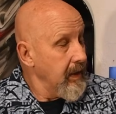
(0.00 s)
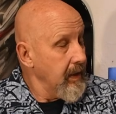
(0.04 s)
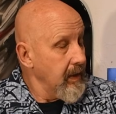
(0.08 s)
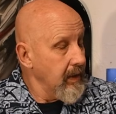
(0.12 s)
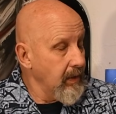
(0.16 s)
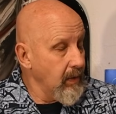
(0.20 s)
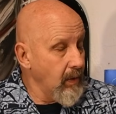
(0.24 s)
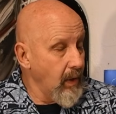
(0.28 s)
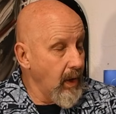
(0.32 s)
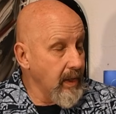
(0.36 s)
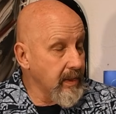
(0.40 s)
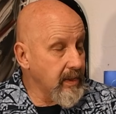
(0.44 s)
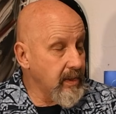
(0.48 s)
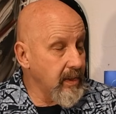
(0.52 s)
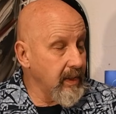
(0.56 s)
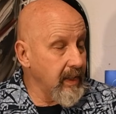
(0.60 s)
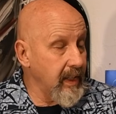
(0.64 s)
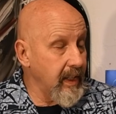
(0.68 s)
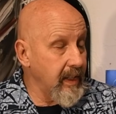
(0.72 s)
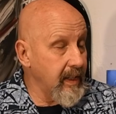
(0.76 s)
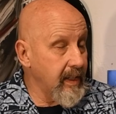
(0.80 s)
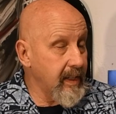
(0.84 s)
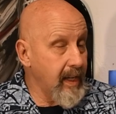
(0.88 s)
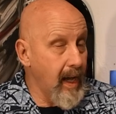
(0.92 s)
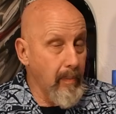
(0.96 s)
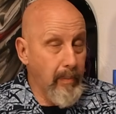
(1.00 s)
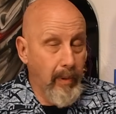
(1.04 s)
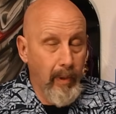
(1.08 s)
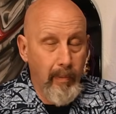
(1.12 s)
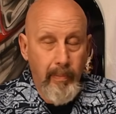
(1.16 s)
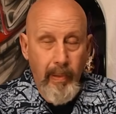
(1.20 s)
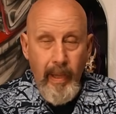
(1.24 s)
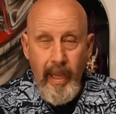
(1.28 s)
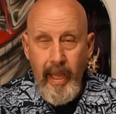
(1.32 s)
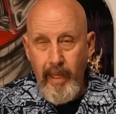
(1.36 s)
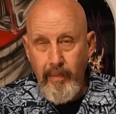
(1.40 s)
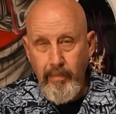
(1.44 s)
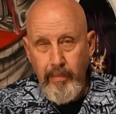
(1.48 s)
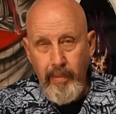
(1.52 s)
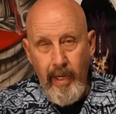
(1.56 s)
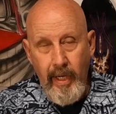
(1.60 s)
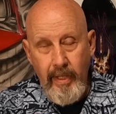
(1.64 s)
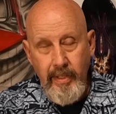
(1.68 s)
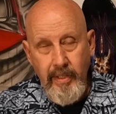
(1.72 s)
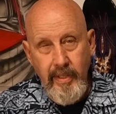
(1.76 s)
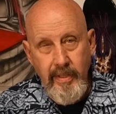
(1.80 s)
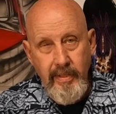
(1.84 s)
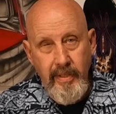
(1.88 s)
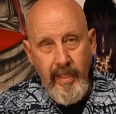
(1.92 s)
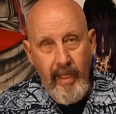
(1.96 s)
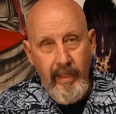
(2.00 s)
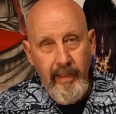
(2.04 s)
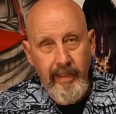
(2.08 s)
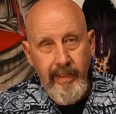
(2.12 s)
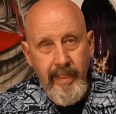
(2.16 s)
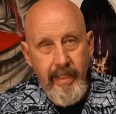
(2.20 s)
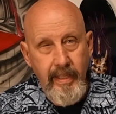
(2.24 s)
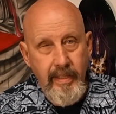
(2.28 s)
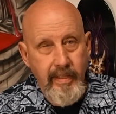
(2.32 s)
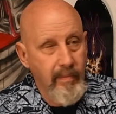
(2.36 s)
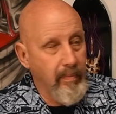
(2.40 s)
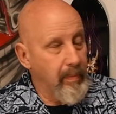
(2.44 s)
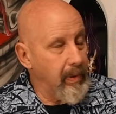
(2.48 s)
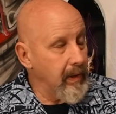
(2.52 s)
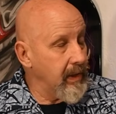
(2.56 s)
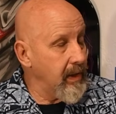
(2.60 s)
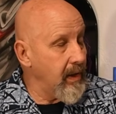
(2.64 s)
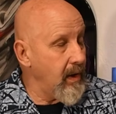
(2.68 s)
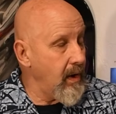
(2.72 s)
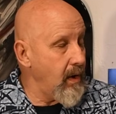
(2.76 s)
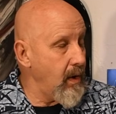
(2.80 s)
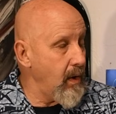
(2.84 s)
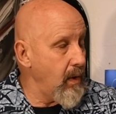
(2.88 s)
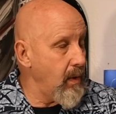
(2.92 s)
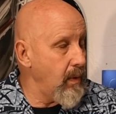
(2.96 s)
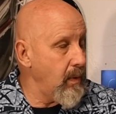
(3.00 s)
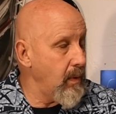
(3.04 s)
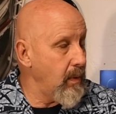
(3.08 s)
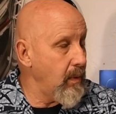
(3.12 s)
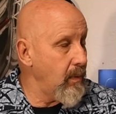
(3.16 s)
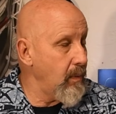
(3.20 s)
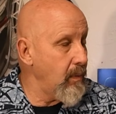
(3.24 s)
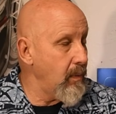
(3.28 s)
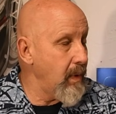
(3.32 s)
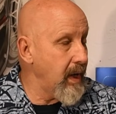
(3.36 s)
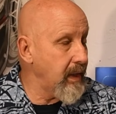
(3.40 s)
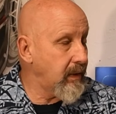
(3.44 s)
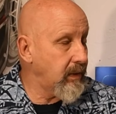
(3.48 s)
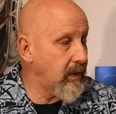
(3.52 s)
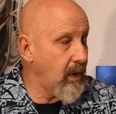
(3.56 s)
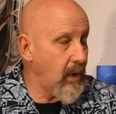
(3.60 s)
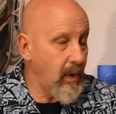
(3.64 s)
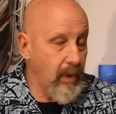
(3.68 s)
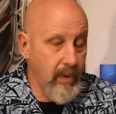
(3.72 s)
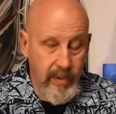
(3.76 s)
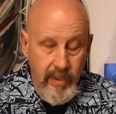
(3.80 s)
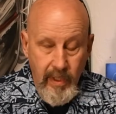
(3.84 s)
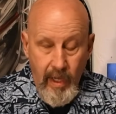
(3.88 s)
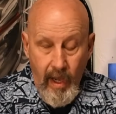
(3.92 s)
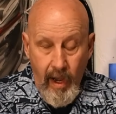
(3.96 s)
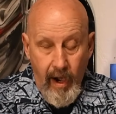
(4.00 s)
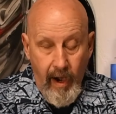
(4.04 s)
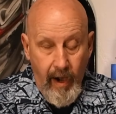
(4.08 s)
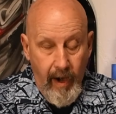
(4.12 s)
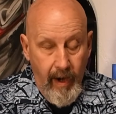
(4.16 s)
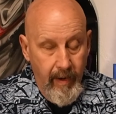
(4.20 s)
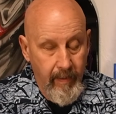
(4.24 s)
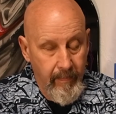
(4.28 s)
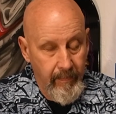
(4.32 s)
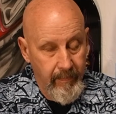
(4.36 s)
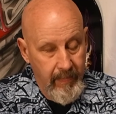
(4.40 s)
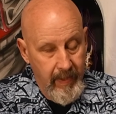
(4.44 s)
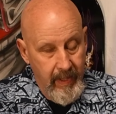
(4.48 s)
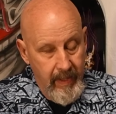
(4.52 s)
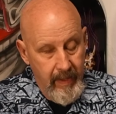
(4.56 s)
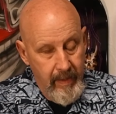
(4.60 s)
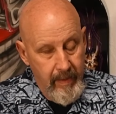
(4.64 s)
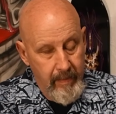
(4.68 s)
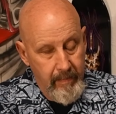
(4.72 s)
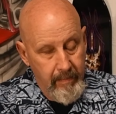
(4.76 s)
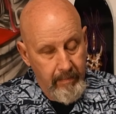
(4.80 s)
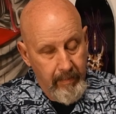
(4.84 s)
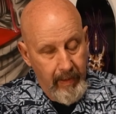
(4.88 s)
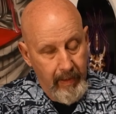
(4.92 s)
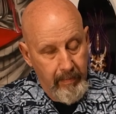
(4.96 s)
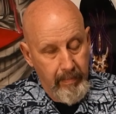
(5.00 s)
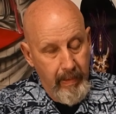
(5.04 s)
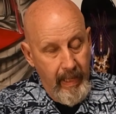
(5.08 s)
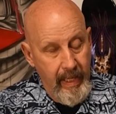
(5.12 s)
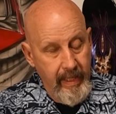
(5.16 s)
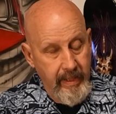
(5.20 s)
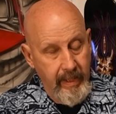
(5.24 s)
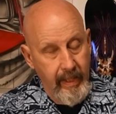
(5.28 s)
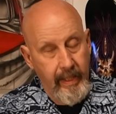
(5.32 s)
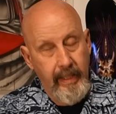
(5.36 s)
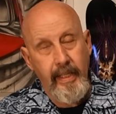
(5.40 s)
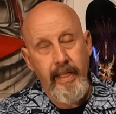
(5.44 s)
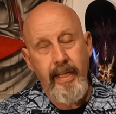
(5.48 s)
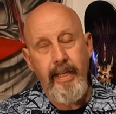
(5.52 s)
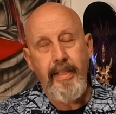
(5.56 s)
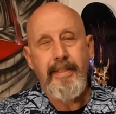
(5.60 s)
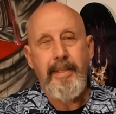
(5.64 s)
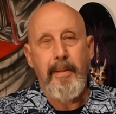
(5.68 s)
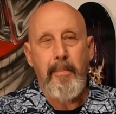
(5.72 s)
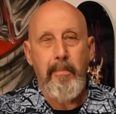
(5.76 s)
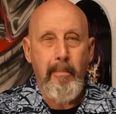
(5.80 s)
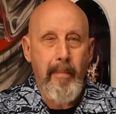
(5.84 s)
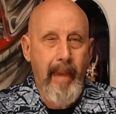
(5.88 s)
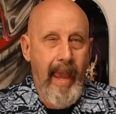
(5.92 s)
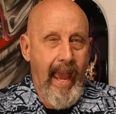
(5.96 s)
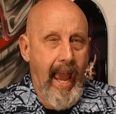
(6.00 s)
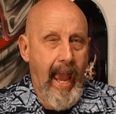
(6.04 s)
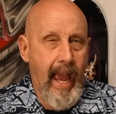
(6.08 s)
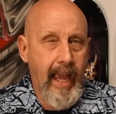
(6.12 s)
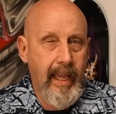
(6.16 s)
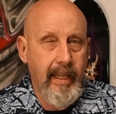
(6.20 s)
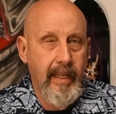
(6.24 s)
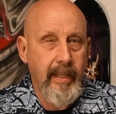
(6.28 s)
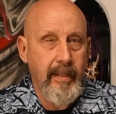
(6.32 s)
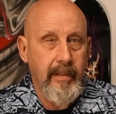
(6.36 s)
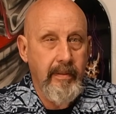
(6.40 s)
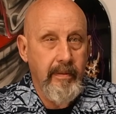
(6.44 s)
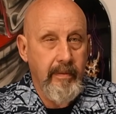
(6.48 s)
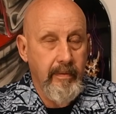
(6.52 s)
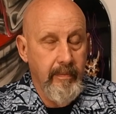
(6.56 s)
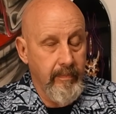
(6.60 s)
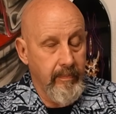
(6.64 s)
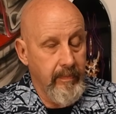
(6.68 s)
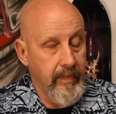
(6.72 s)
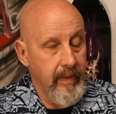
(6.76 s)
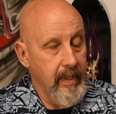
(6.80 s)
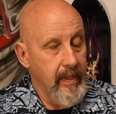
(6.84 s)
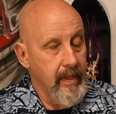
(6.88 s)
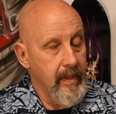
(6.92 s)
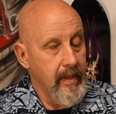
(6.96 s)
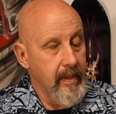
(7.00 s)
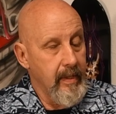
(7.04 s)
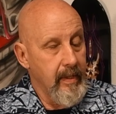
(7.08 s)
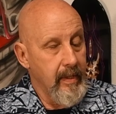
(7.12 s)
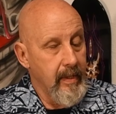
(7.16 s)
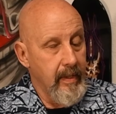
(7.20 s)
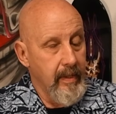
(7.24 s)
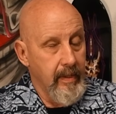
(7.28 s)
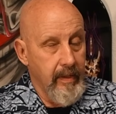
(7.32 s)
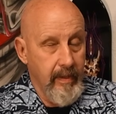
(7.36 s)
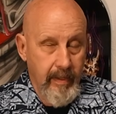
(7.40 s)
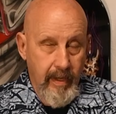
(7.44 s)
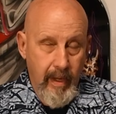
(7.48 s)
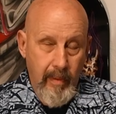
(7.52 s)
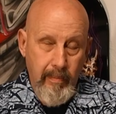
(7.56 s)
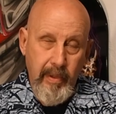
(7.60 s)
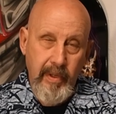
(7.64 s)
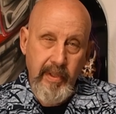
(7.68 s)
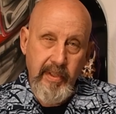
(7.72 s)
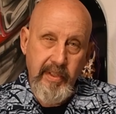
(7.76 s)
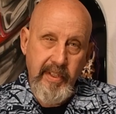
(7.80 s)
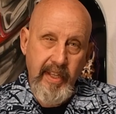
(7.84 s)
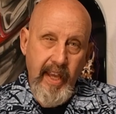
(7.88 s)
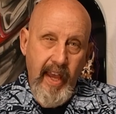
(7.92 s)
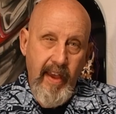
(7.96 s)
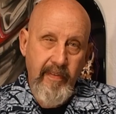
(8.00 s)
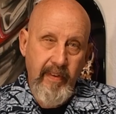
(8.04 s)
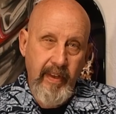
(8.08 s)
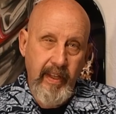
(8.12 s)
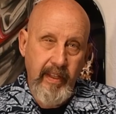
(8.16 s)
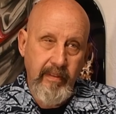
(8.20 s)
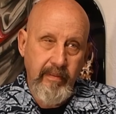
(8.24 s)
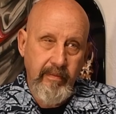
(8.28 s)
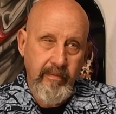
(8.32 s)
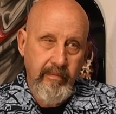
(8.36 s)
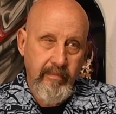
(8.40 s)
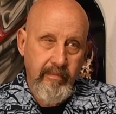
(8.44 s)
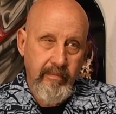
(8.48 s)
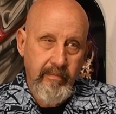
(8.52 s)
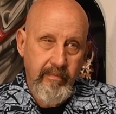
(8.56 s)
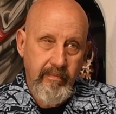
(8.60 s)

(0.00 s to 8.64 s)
You also need a couple paint brushes. I'll list below what those are, but basically it's a MAC, number 7,